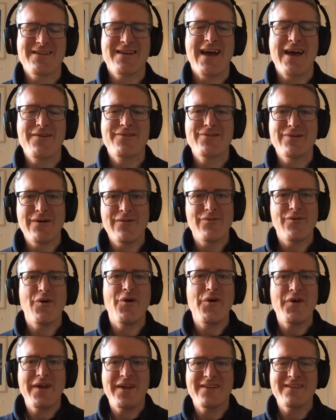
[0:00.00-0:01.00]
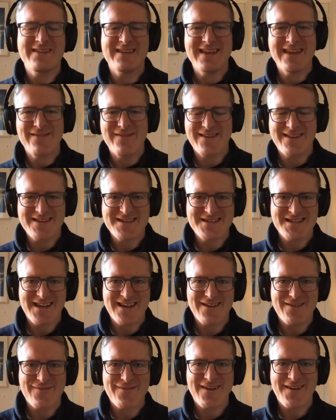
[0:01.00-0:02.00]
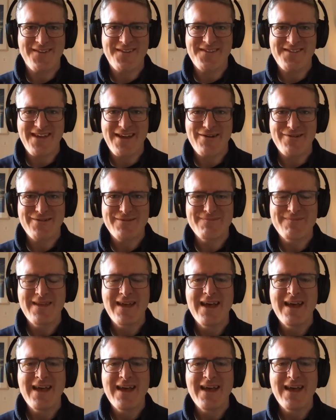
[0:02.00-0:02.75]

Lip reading: how to avoid leaving the síneadh fadas out.